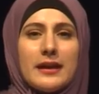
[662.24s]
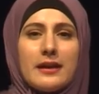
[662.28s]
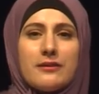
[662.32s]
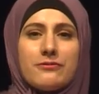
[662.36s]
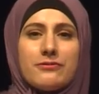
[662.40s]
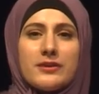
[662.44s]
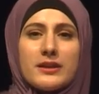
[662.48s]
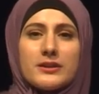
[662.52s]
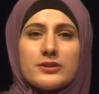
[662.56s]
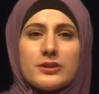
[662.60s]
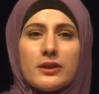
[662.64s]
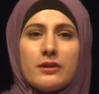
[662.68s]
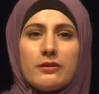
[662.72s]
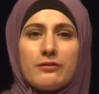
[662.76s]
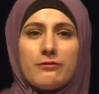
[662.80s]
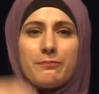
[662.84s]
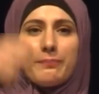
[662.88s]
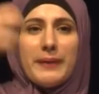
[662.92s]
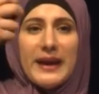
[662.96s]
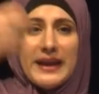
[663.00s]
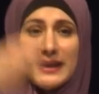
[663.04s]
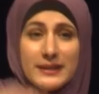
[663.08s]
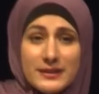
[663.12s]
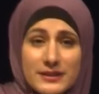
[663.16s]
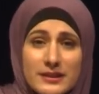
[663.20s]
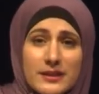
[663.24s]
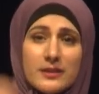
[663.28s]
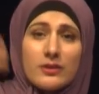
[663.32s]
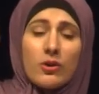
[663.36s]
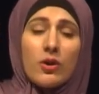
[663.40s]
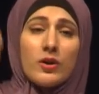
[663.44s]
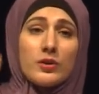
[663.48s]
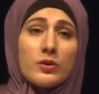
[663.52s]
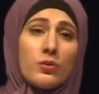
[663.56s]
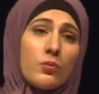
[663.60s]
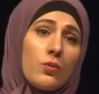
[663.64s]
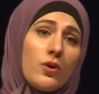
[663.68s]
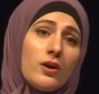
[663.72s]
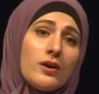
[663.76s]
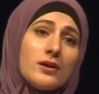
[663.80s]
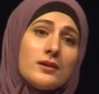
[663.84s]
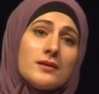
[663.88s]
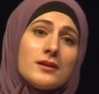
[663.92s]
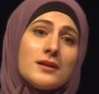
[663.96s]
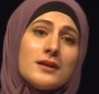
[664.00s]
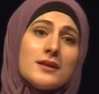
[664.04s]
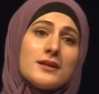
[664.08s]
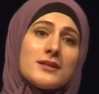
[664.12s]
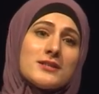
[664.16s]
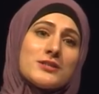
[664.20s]
the effect of painting on a
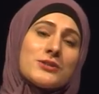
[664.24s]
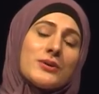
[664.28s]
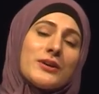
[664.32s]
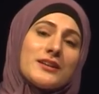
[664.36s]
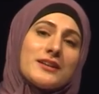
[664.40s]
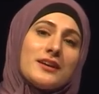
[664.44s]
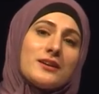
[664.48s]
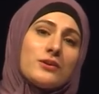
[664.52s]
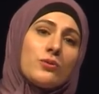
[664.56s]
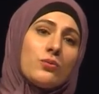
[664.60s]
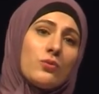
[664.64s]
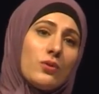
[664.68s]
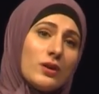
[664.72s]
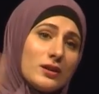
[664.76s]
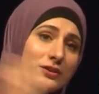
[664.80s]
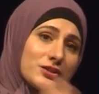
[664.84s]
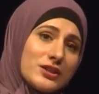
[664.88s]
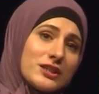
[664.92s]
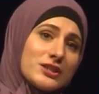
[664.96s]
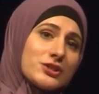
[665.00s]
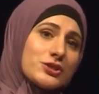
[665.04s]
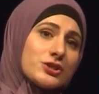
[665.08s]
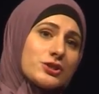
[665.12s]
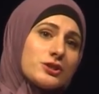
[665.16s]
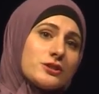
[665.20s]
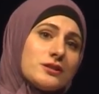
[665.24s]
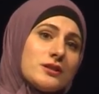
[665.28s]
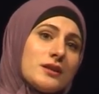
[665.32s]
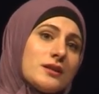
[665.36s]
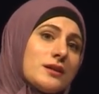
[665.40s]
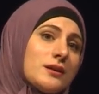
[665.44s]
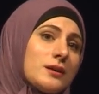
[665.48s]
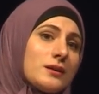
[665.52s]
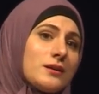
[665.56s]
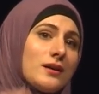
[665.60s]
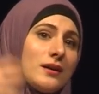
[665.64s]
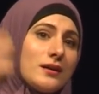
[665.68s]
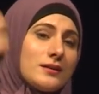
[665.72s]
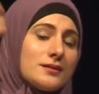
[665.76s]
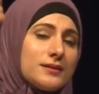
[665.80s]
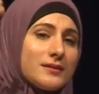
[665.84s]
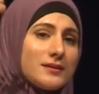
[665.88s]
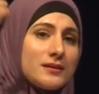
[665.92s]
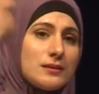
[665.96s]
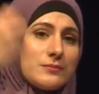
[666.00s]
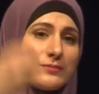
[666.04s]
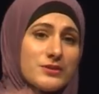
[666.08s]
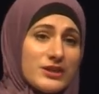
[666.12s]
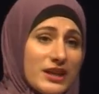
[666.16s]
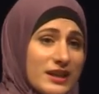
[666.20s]
wall. So I got a wall texture, and I got
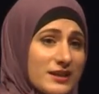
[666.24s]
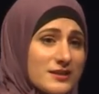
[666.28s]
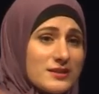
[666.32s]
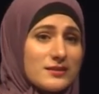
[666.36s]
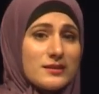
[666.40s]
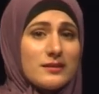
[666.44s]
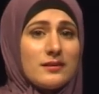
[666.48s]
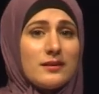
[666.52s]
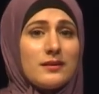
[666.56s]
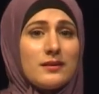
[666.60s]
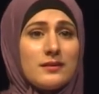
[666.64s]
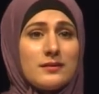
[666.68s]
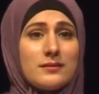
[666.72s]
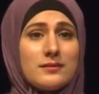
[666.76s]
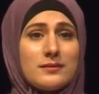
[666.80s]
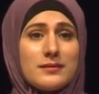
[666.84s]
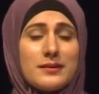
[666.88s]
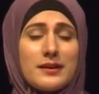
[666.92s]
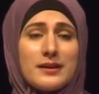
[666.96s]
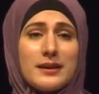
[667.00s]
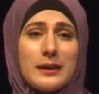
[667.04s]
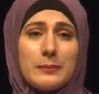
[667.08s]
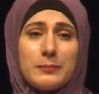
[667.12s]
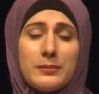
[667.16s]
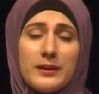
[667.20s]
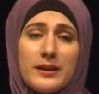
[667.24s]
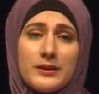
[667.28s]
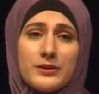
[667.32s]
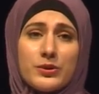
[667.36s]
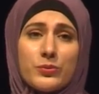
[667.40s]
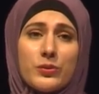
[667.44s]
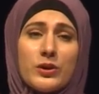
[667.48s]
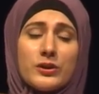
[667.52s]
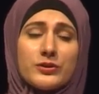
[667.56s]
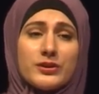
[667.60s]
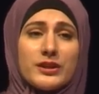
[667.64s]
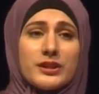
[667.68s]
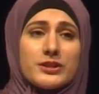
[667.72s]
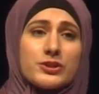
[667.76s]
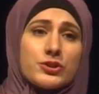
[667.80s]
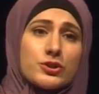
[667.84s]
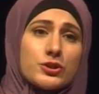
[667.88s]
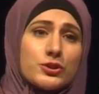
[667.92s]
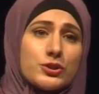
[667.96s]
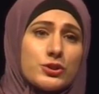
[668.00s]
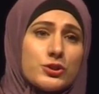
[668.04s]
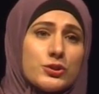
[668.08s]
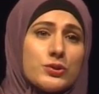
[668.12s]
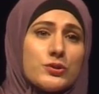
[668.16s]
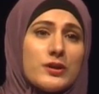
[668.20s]
some text on, that I applied the wall
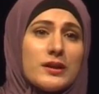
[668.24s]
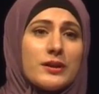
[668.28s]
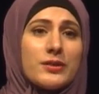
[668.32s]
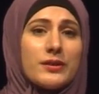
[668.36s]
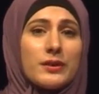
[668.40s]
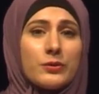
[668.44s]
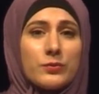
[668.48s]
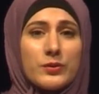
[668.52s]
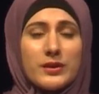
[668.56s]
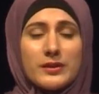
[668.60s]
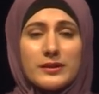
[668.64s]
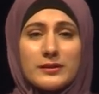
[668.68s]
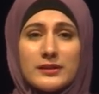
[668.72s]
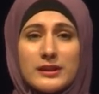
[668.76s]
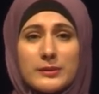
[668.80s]
texture to. And then with a